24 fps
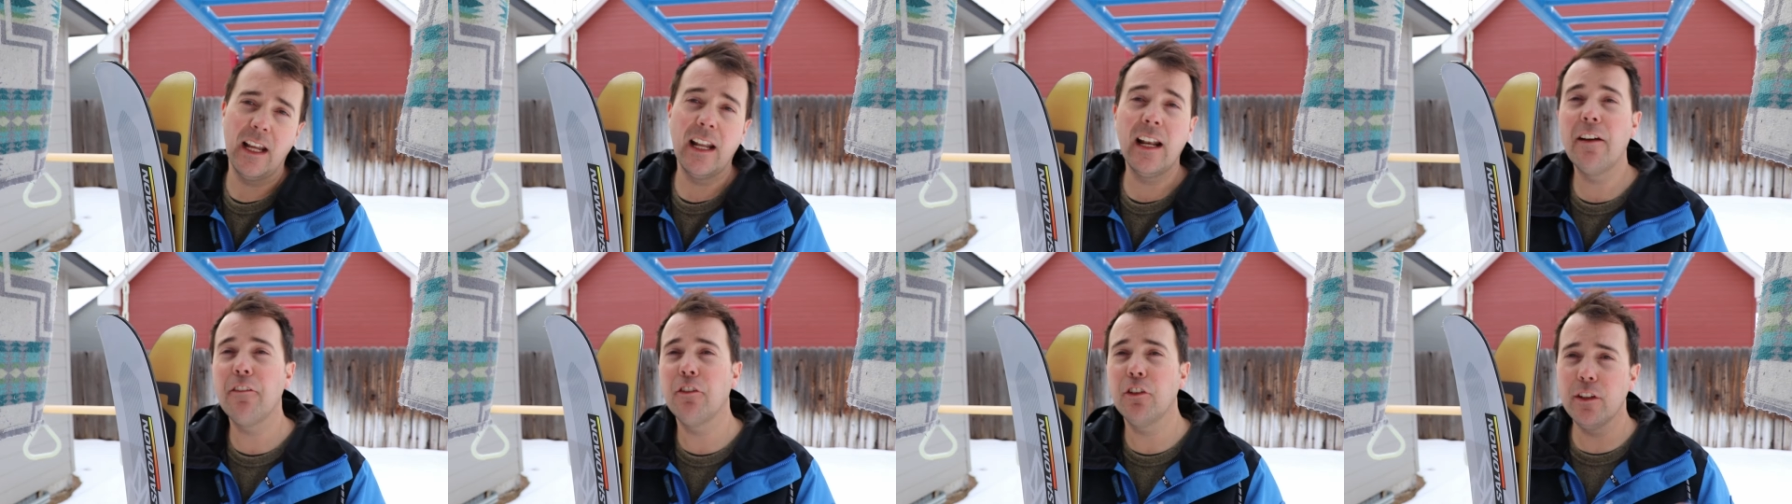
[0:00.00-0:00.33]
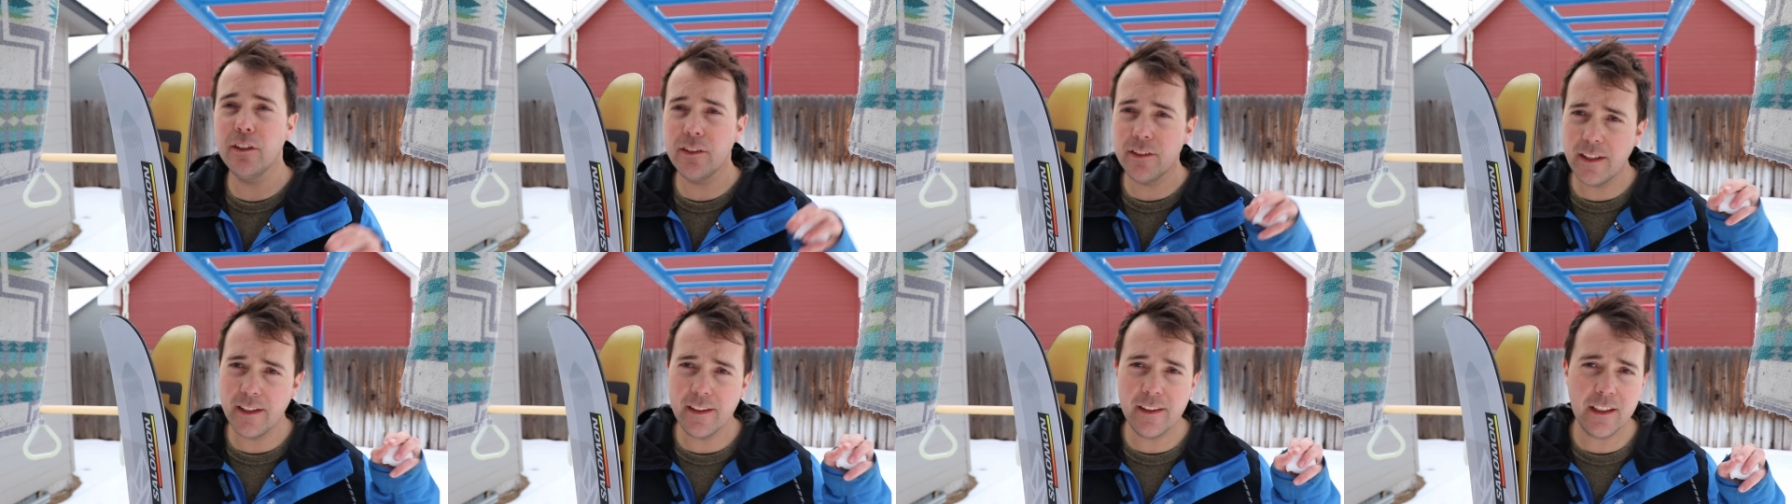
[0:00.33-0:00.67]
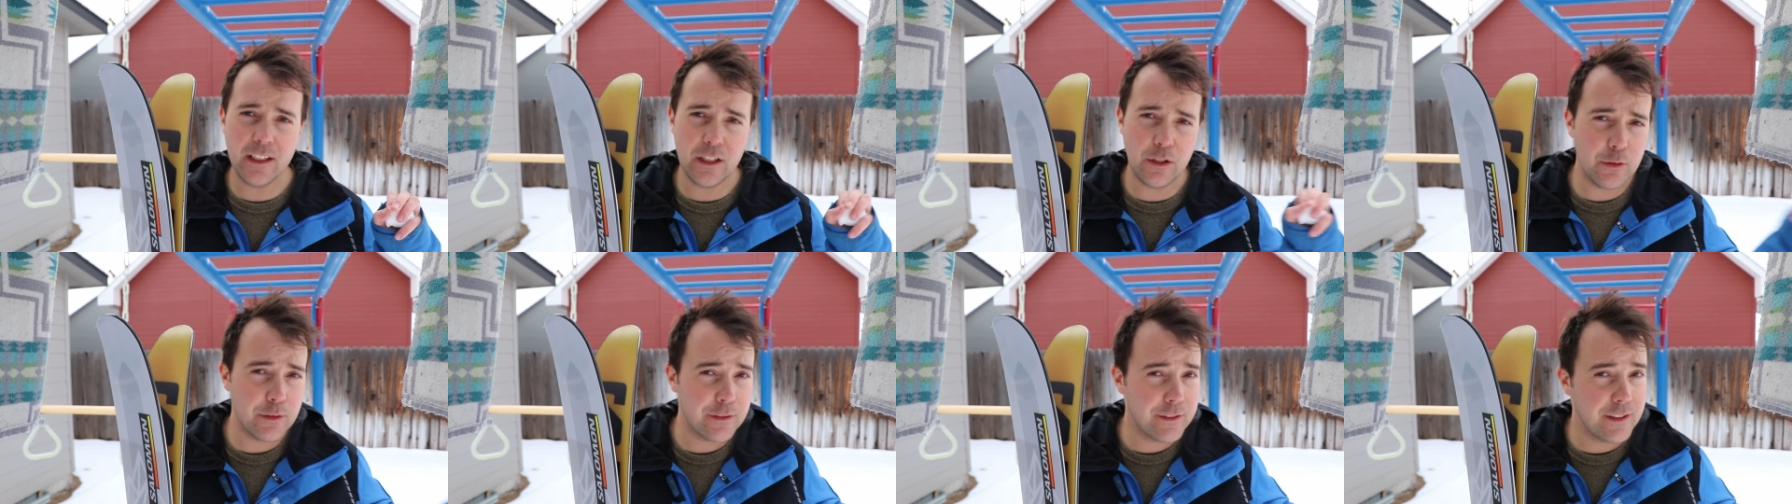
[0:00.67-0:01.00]
And I've only skied the
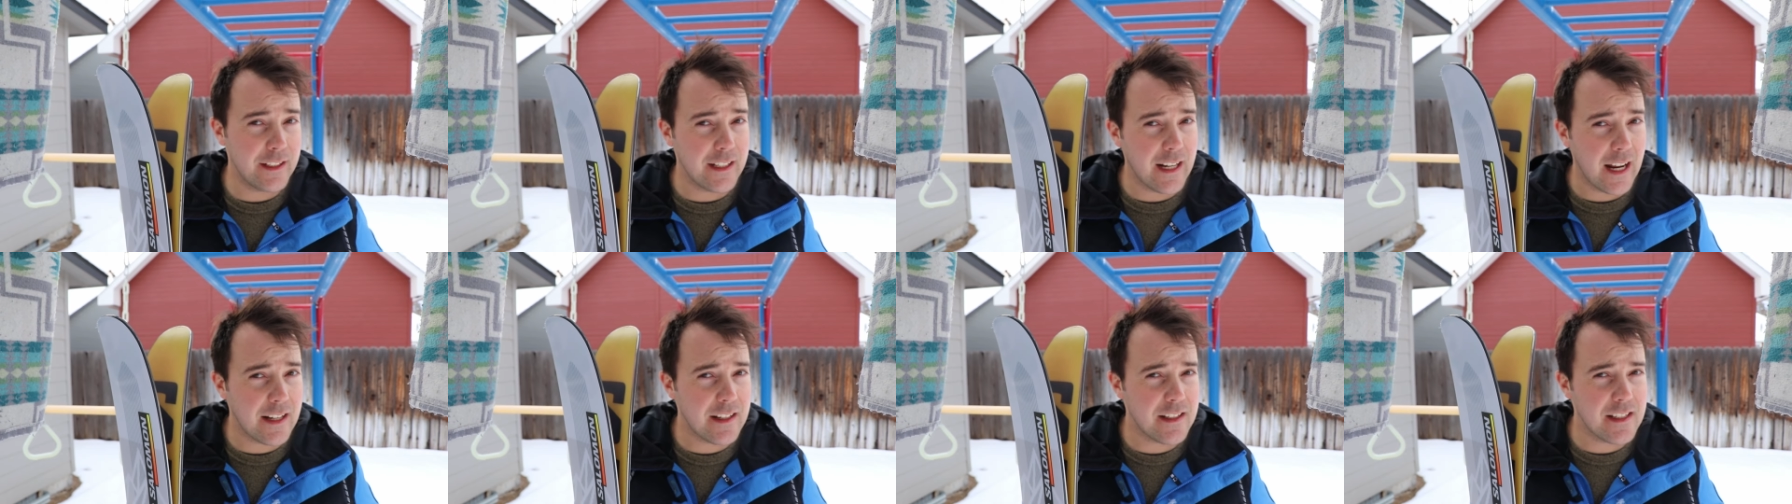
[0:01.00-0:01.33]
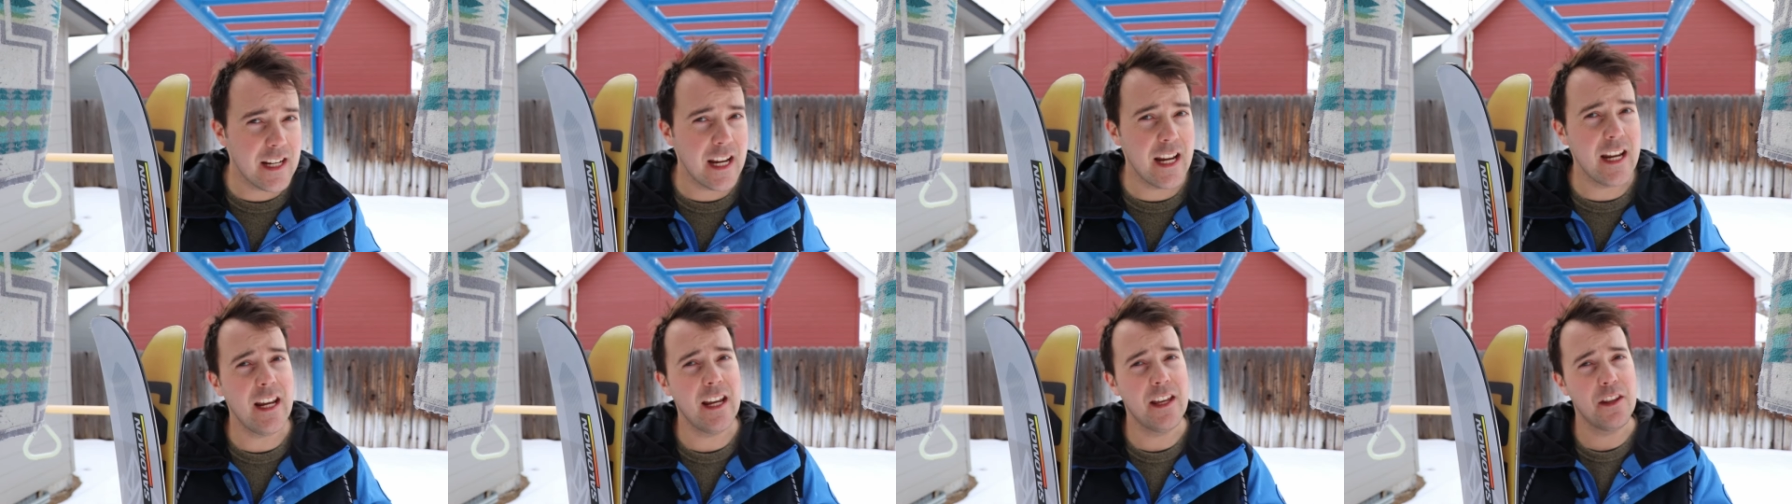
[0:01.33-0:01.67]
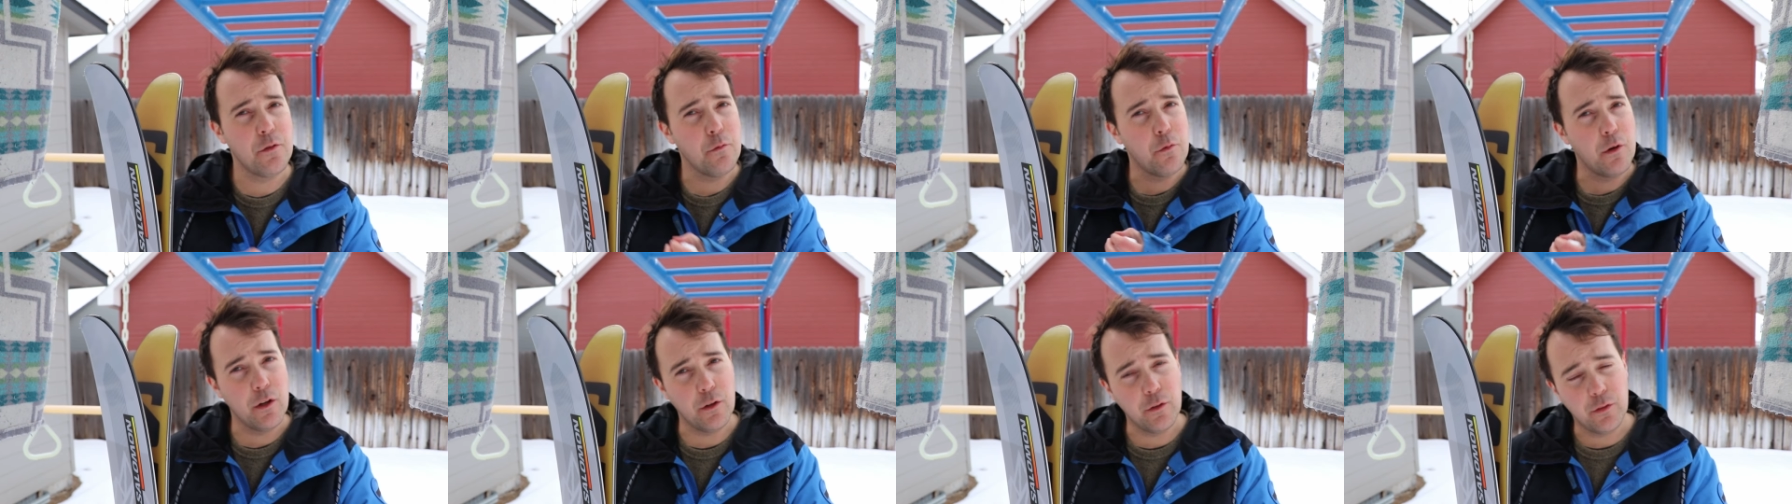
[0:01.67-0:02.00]
QST 98 and
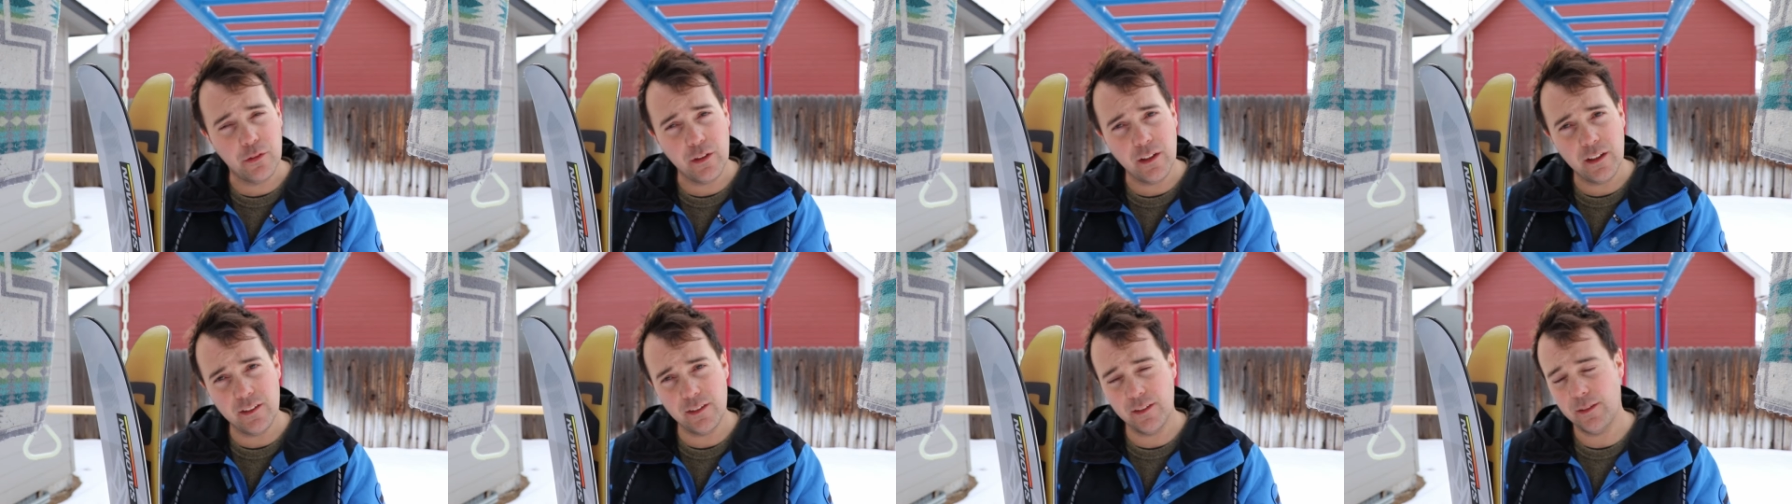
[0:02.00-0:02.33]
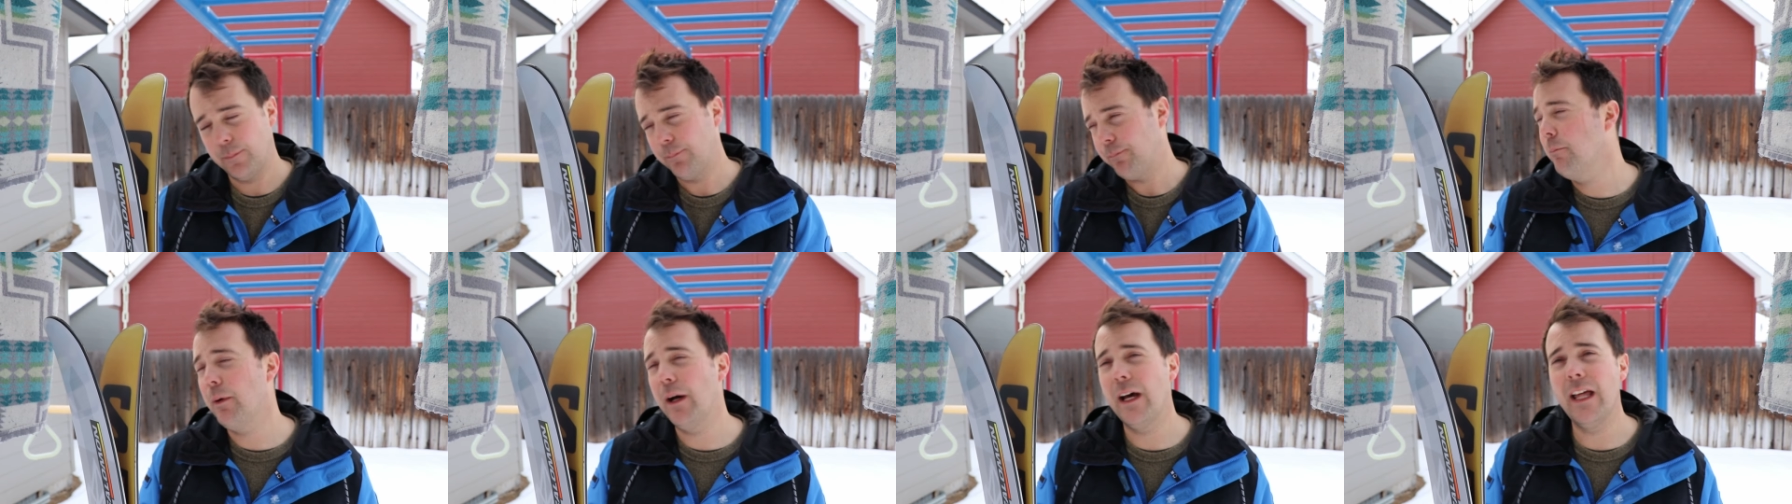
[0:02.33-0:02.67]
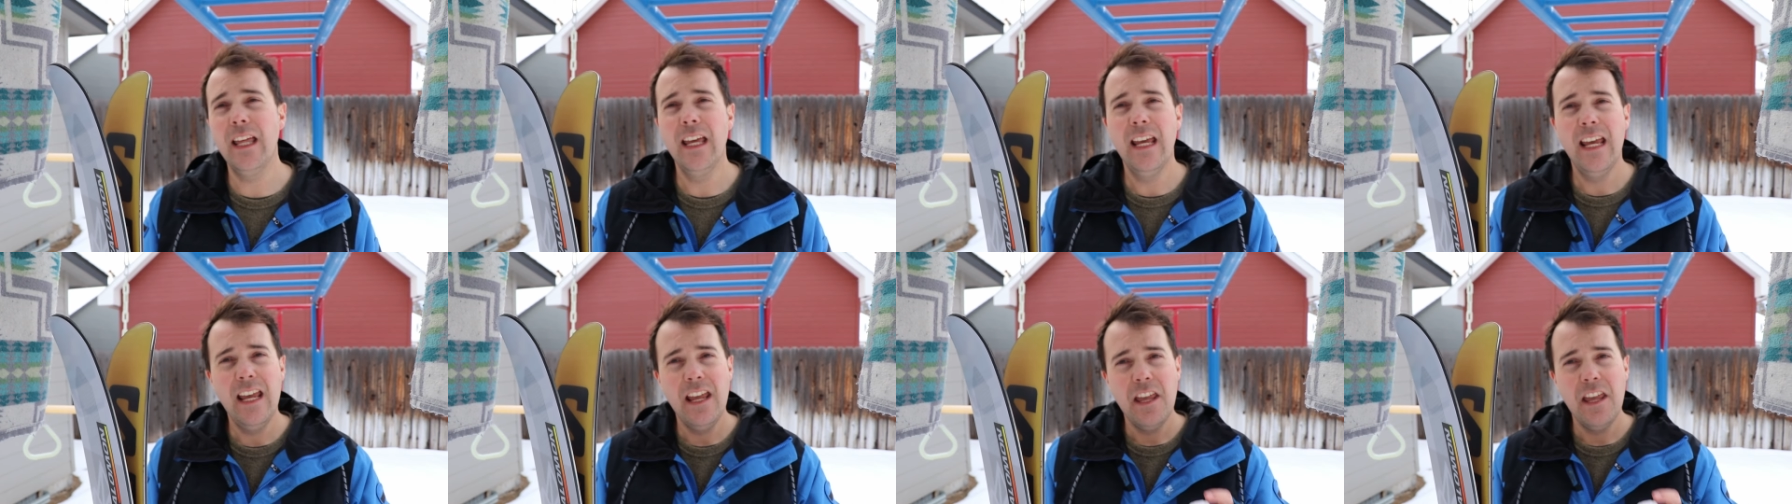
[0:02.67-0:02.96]
the 106, but